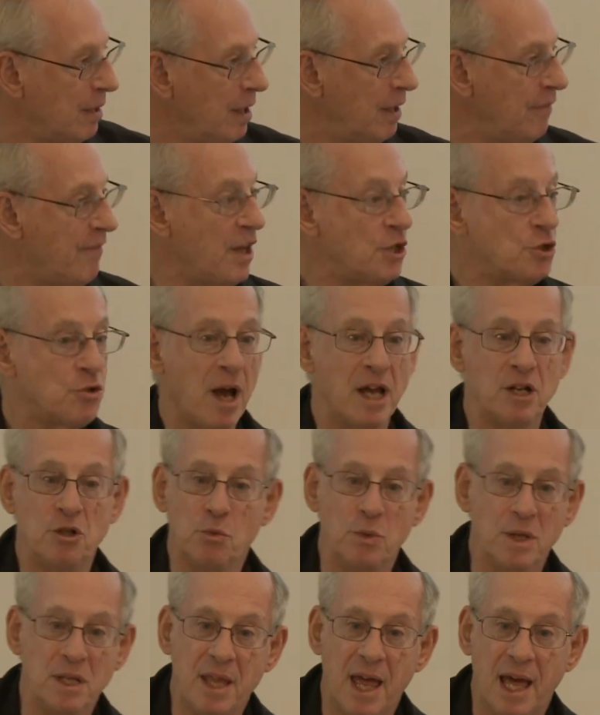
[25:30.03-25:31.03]
If I tried to
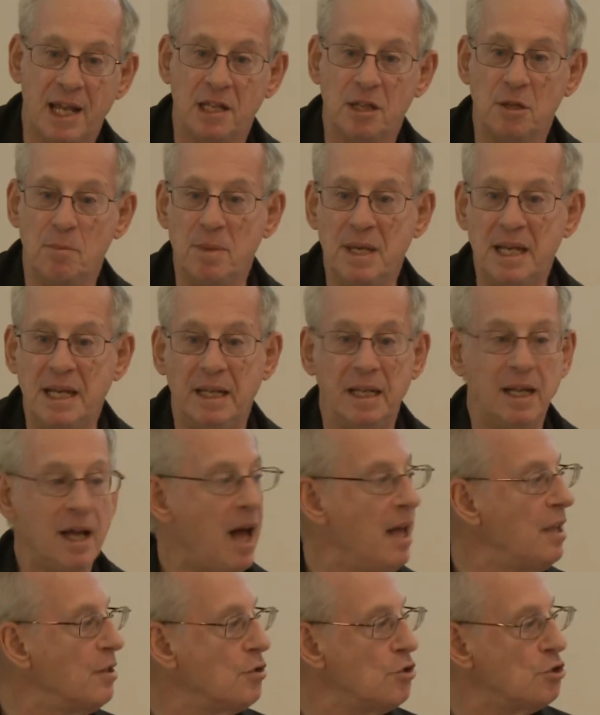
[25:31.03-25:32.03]
read that at the beginning,
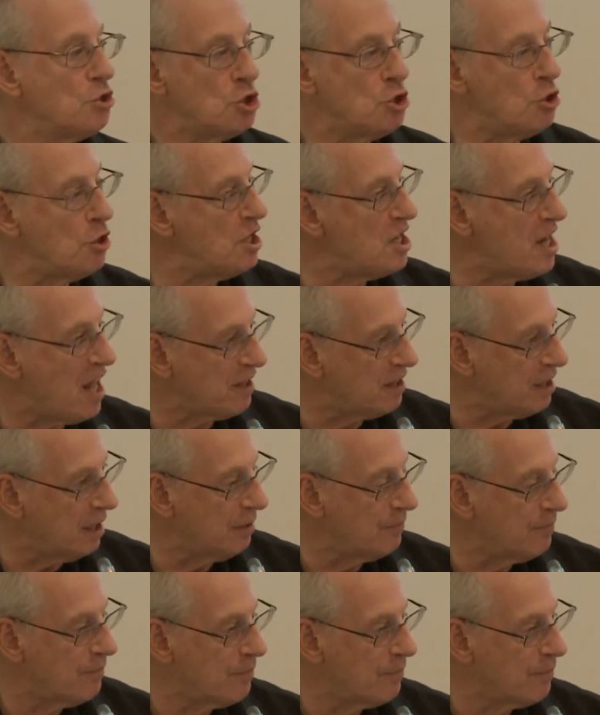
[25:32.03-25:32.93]
I understood nothing.